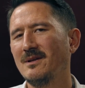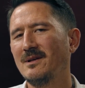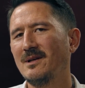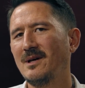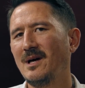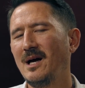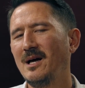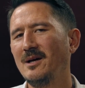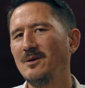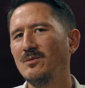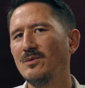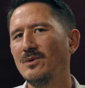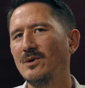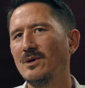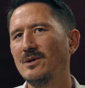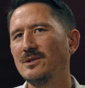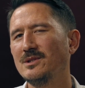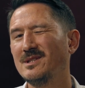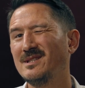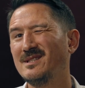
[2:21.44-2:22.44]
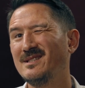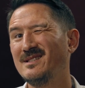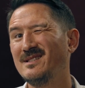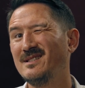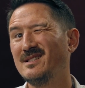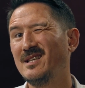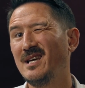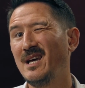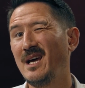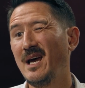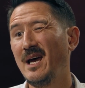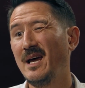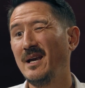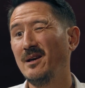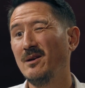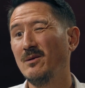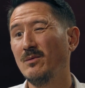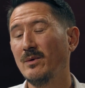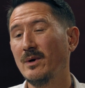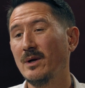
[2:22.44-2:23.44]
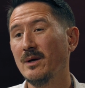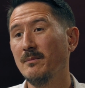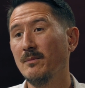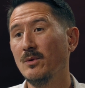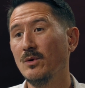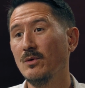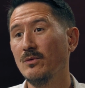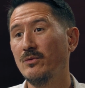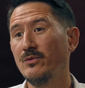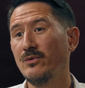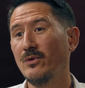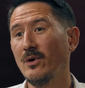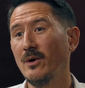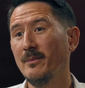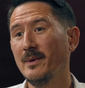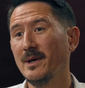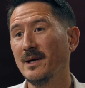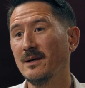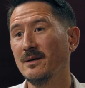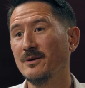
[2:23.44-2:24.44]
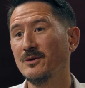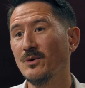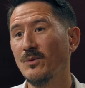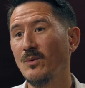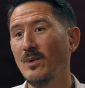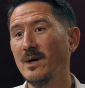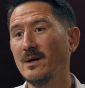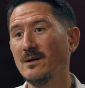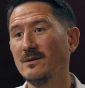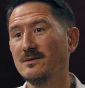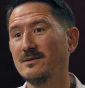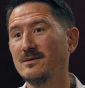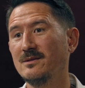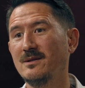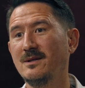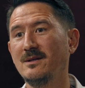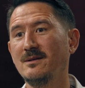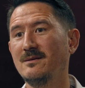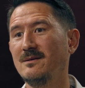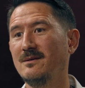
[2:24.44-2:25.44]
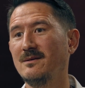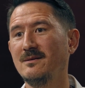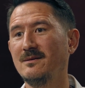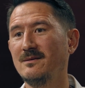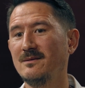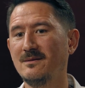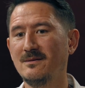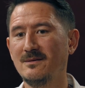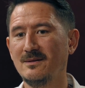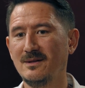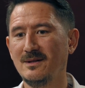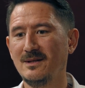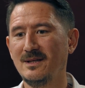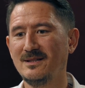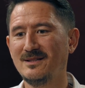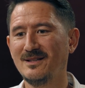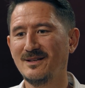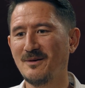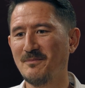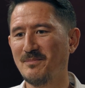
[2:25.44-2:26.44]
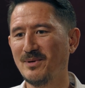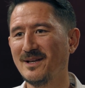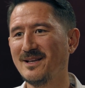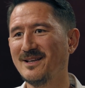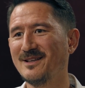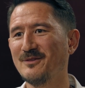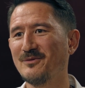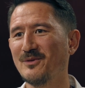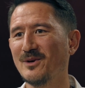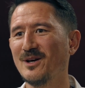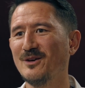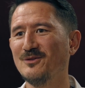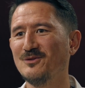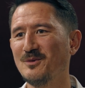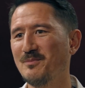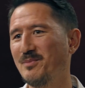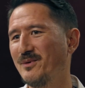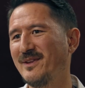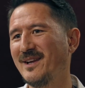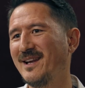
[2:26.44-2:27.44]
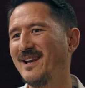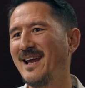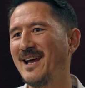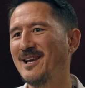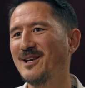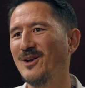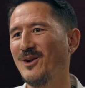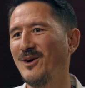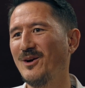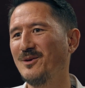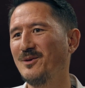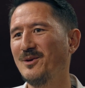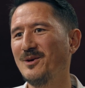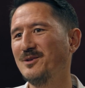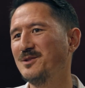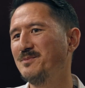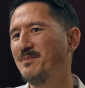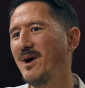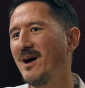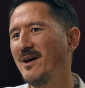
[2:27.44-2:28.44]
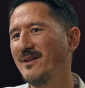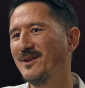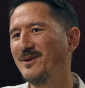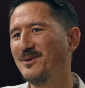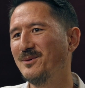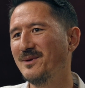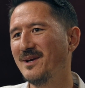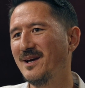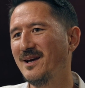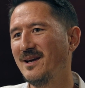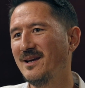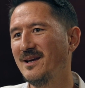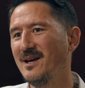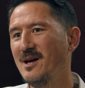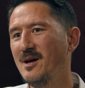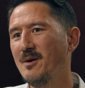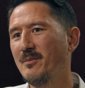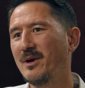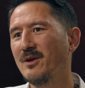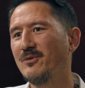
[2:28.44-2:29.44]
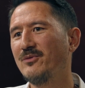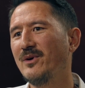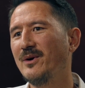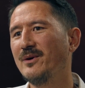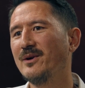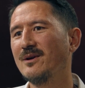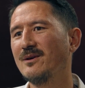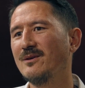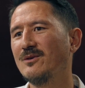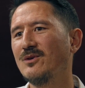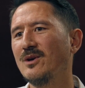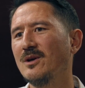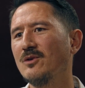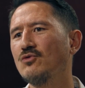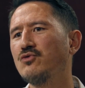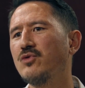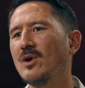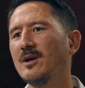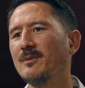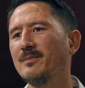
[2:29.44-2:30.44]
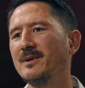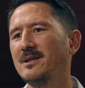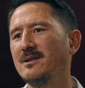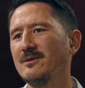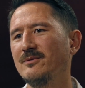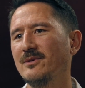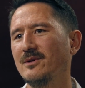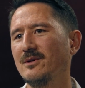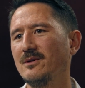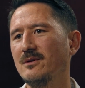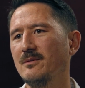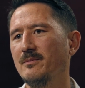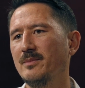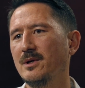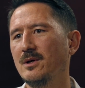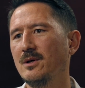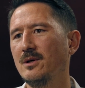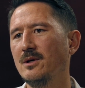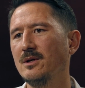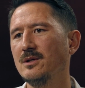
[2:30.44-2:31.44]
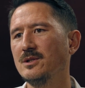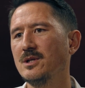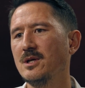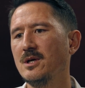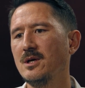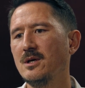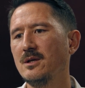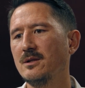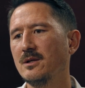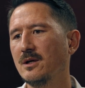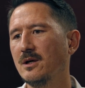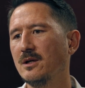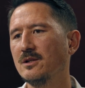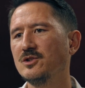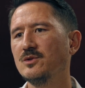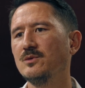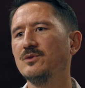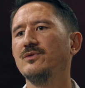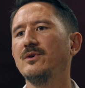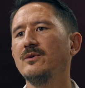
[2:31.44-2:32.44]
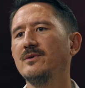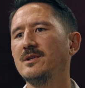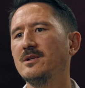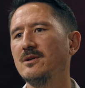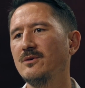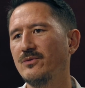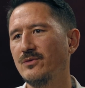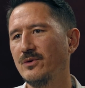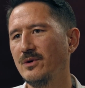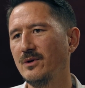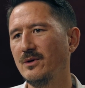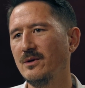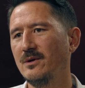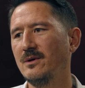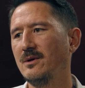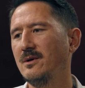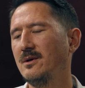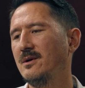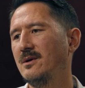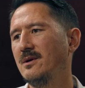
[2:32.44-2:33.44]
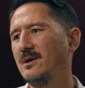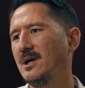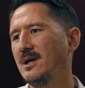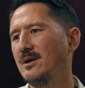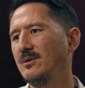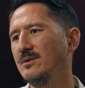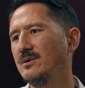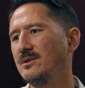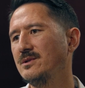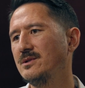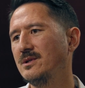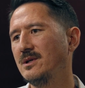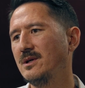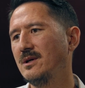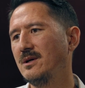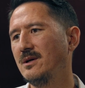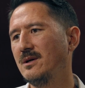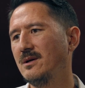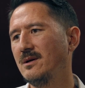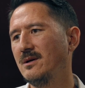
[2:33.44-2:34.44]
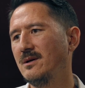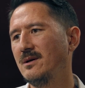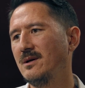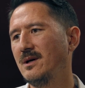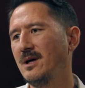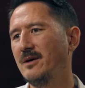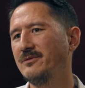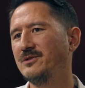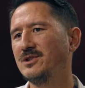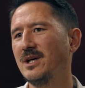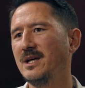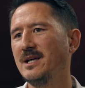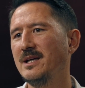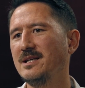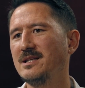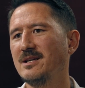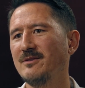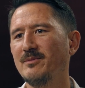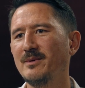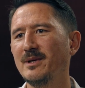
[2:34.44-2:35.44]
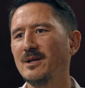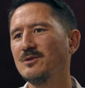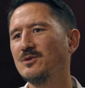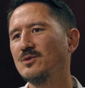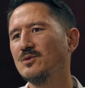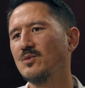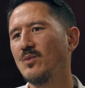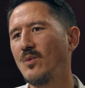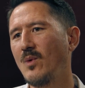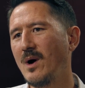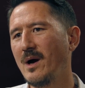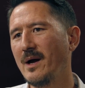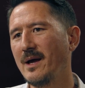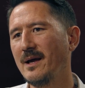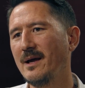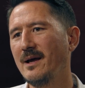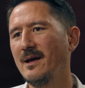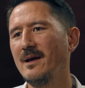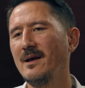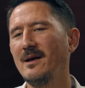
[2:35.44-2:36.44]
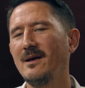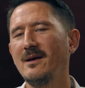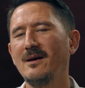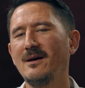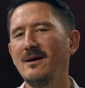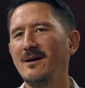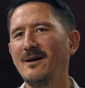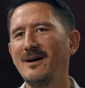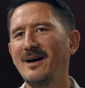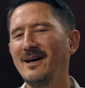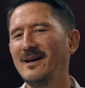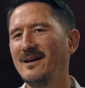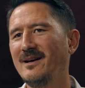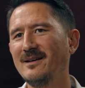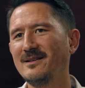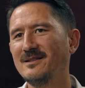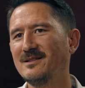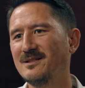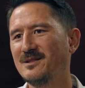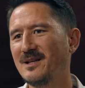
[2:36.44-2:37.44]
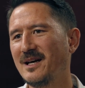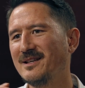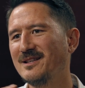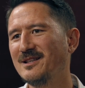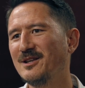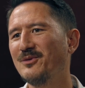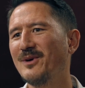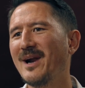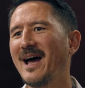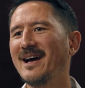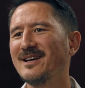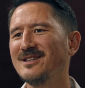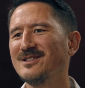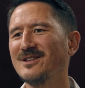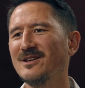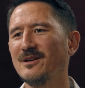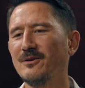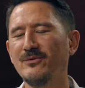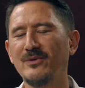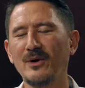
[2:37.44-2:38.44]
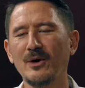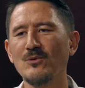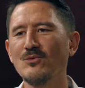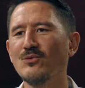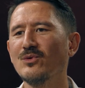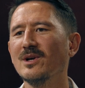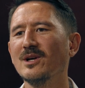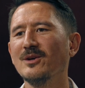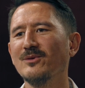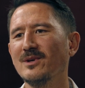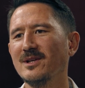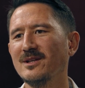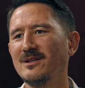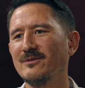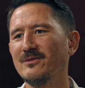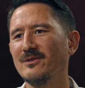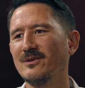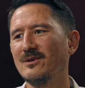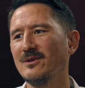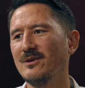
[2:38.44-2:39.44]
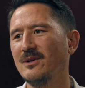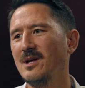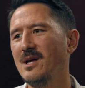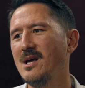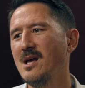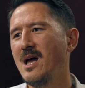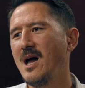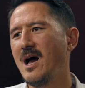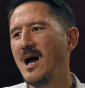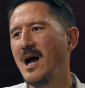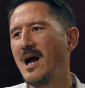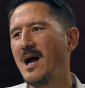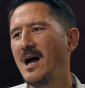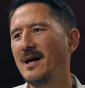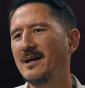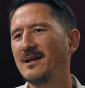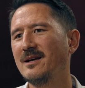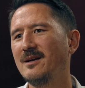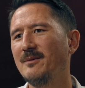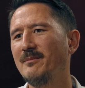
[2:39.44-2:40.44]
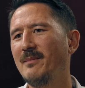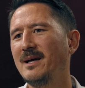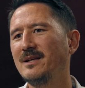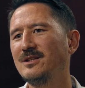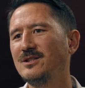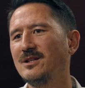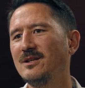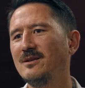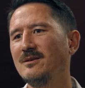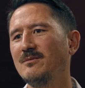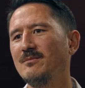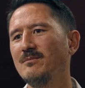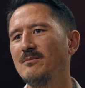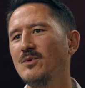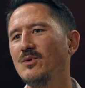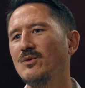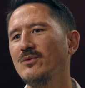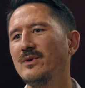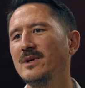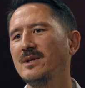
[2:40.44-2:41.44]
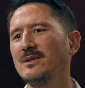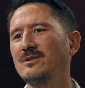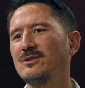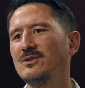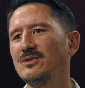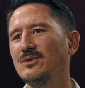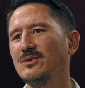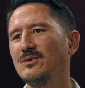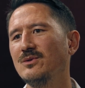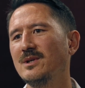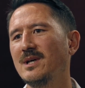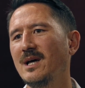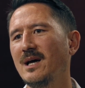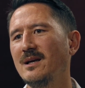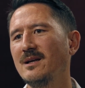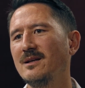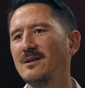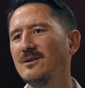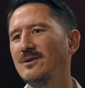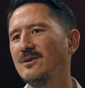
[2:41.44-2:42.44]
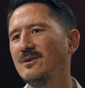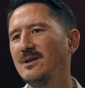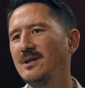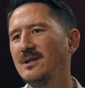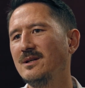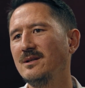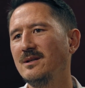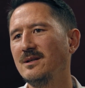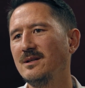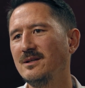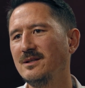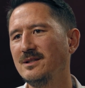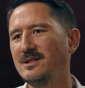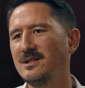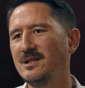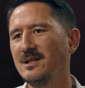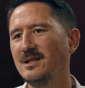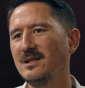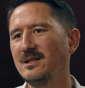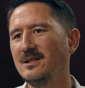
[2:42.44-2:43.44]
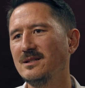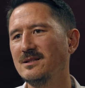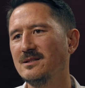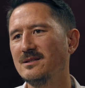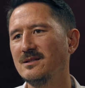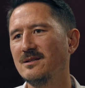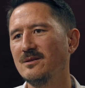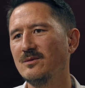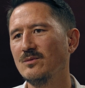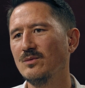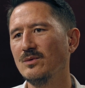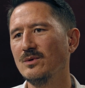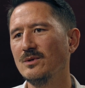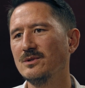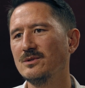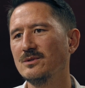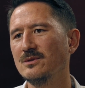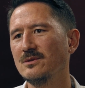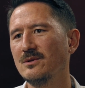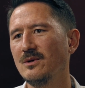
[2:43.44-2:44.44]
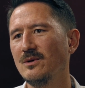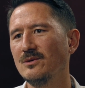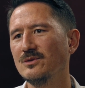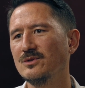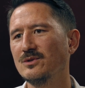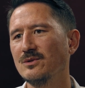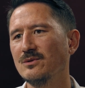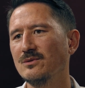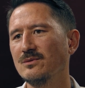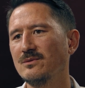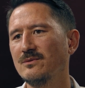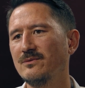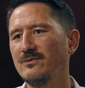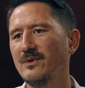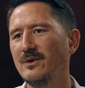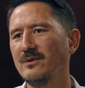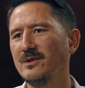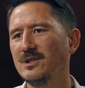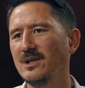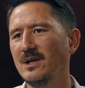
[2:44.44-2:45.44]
Now, I was 10 when I moved from England to Wales, and it's a completely different country, but they're landlocked, it's part of the UK. But I found it incredibly difficult because the culture was very different. I was half Chinese, everybody else was white. I had a different accent, found it really, really difficult. I can imagine moving to Canada in your teens was also very